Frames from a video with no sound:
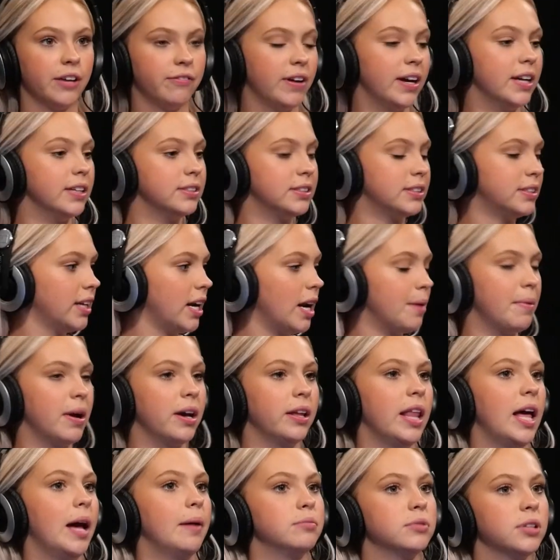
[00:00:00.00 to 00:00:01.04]
If I sit at
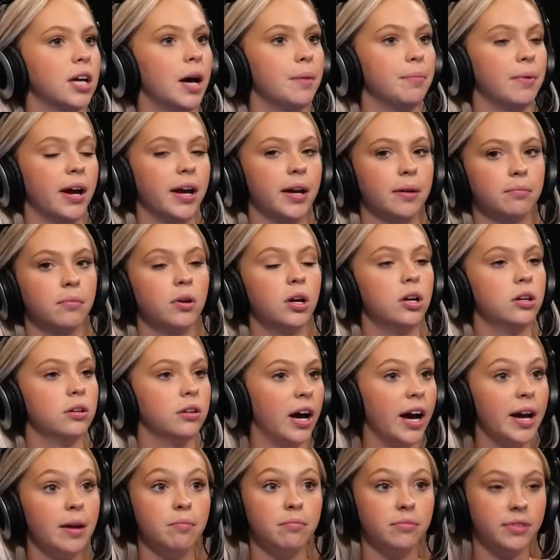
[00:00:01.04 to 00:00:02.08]
my laptop, I am,
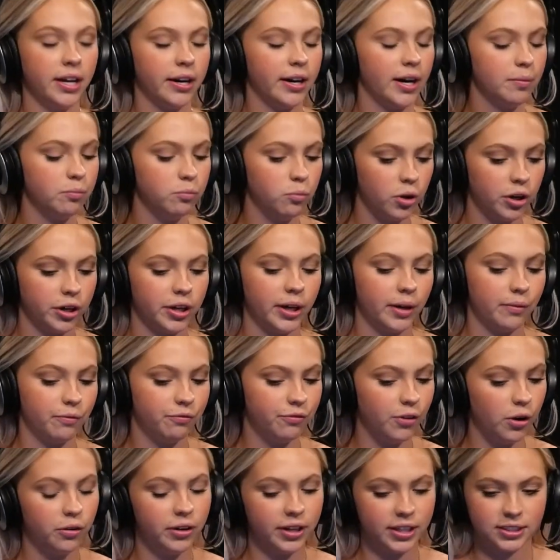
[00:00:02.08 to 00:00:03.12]
I am there. I'm working. I'm
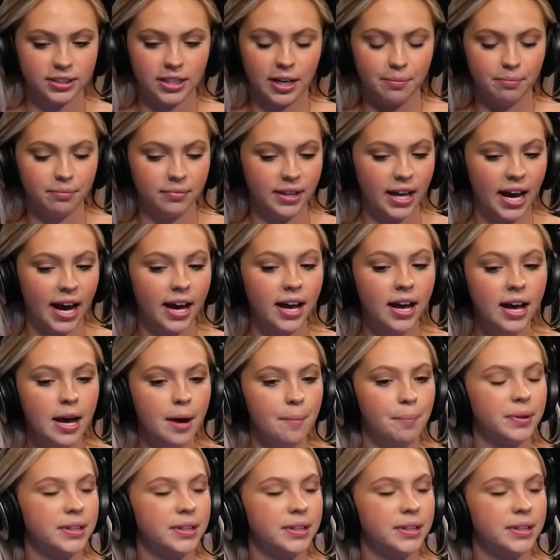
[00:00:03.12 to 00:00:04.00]
focused. I'm that.